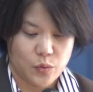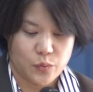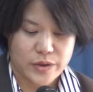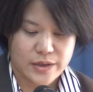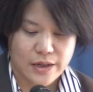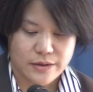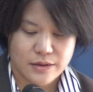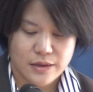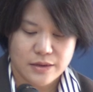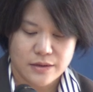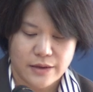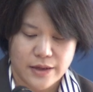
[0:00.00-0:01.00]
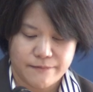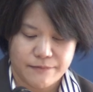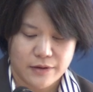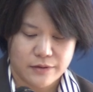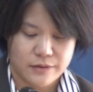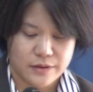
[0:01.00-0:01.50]
We tested the
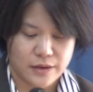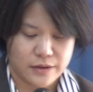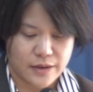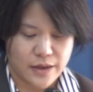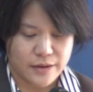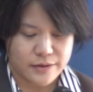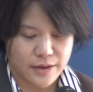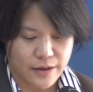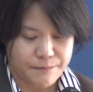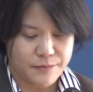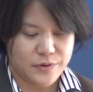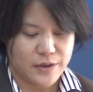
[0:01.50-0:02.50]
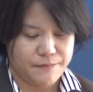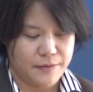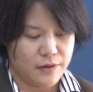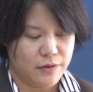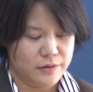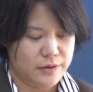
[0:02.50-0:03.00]
therapeutic
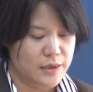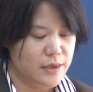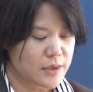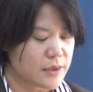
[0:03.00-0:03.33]
efficacy